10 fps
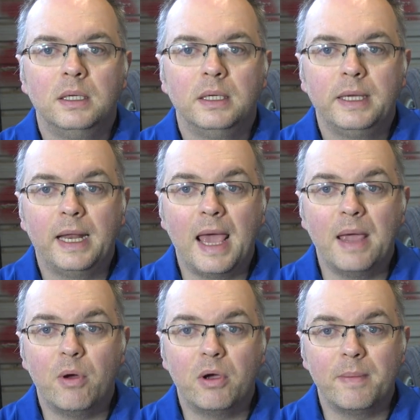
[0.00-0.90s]
G'day,
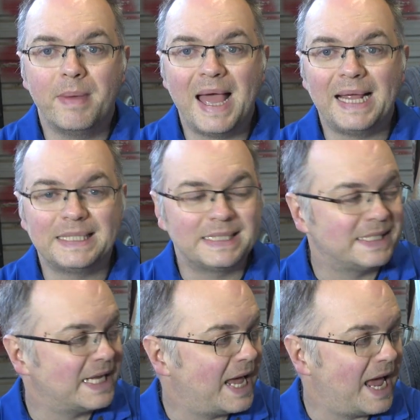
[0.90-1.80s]
welcome back.
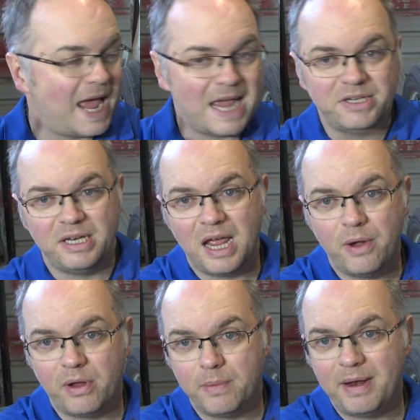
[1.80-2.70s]
So, as you know,
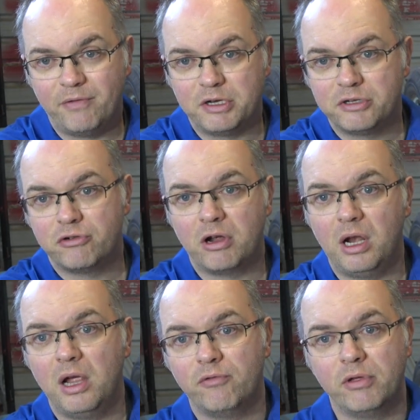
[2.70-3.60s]
we've got a bit of a struggle
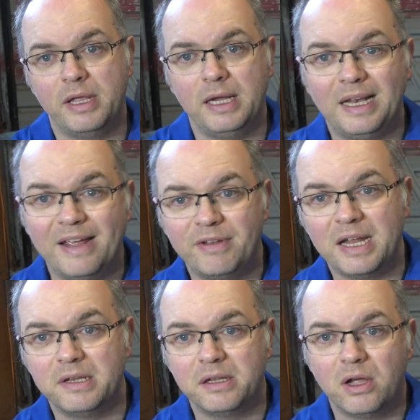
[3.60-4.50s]
over on the left
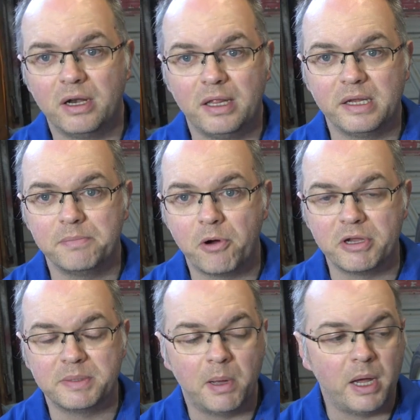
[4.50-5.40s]
hand side of this
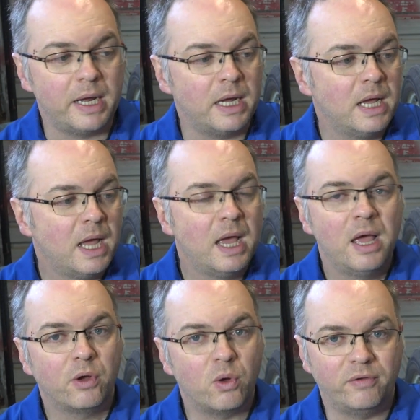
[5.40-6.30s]
Morris Minor.
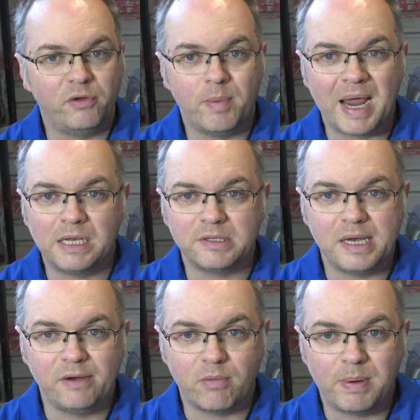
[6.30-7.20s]
Quite a few panels
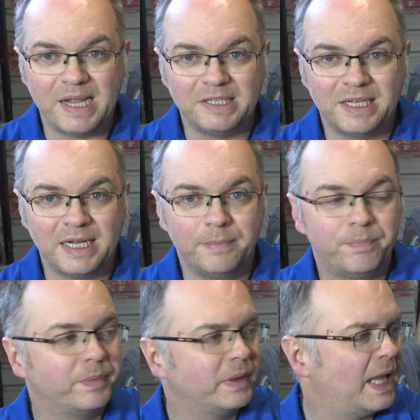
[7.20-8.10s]
need replacing.
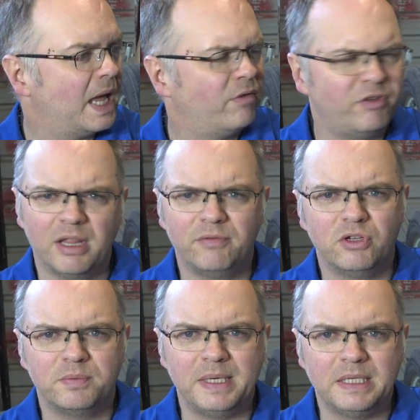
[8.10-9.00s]
Now I think they've
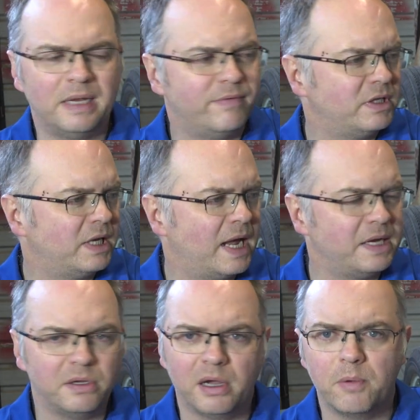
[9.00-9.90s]
just been delivered today,
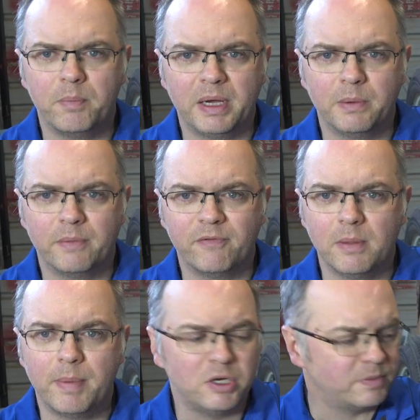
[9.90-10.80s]
so I'll go pick them up from the
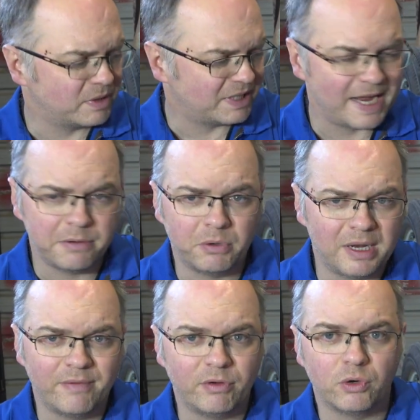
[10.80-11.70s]
post box later and we'll
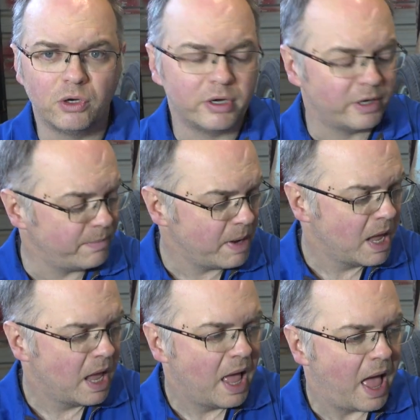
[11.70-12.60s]
have a good look at them.
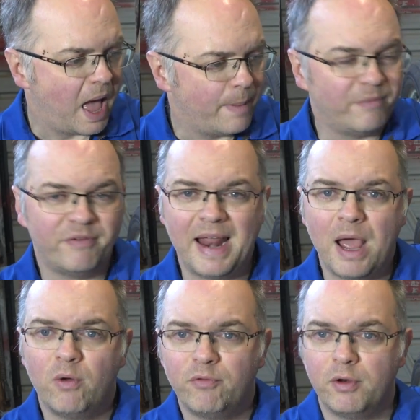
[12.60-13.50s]
But for
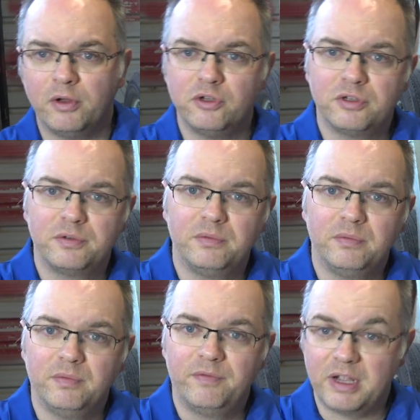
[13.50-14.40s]
now I thought I'd just,
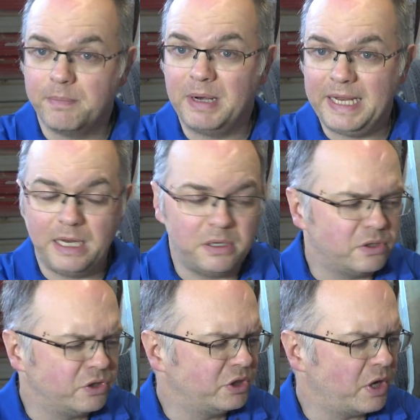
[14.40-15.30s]
for completeness,
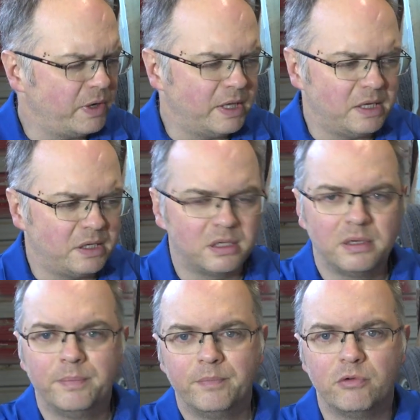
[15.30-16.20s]
just show you this
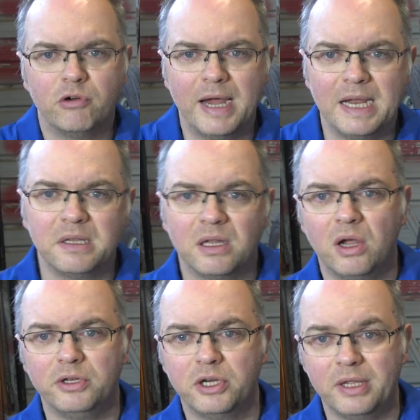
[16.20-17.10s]
right hand
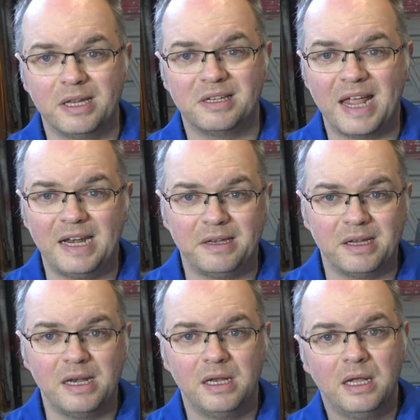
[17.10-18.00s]
side, show you the state it's
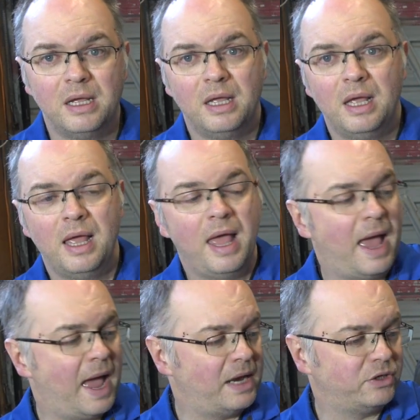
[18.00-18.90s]
in
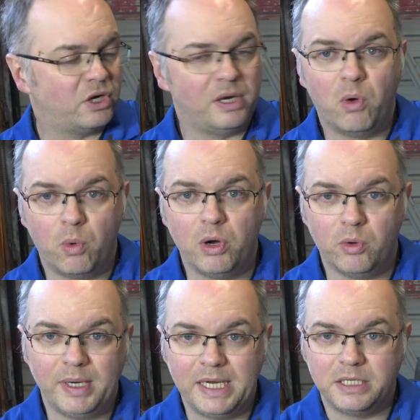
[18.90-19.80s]
and show you what work
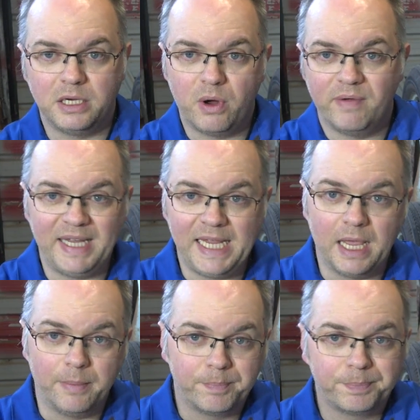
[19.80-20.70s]
we need to do over here.
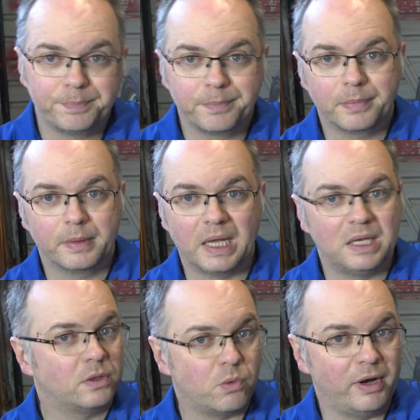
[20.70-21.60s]

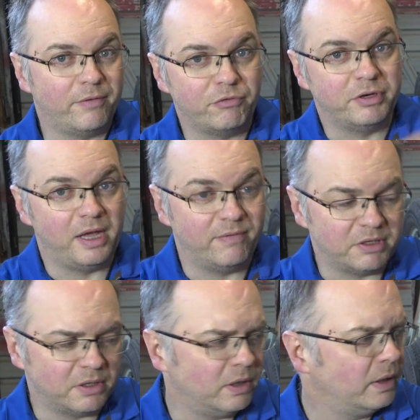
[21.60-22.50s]
Quite different to the other
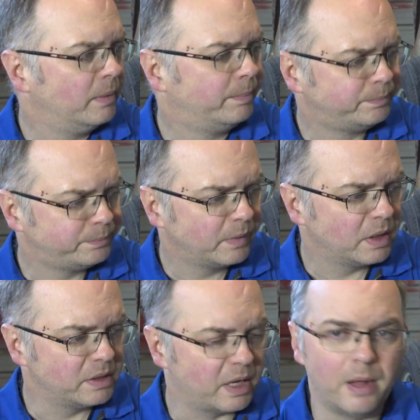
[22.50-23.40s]
side.
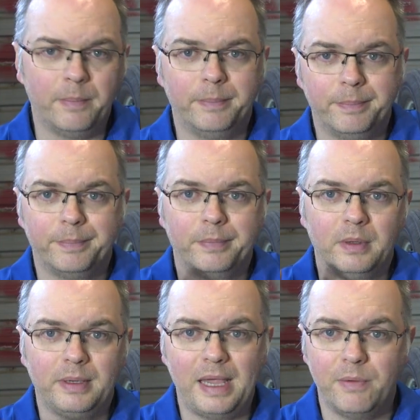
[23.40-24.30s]
So
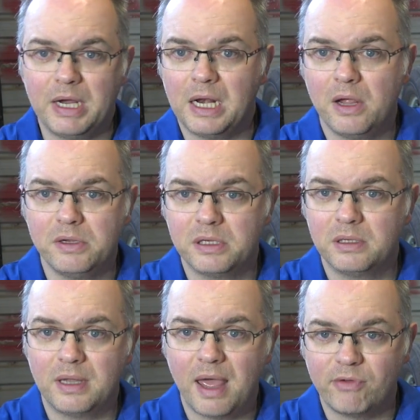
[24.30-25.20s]
get you in
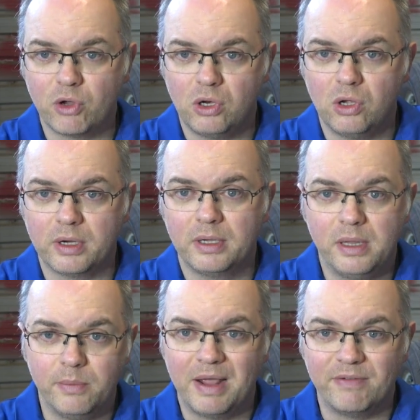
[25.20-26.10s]
close, have a good look,
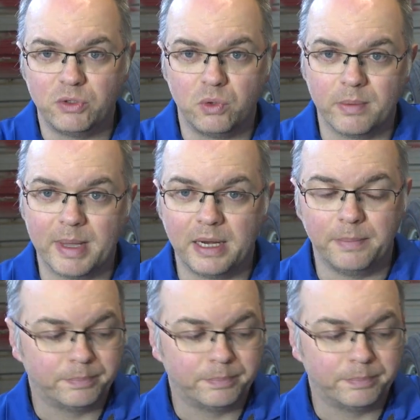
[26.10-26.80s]
then we'll have a talk about it.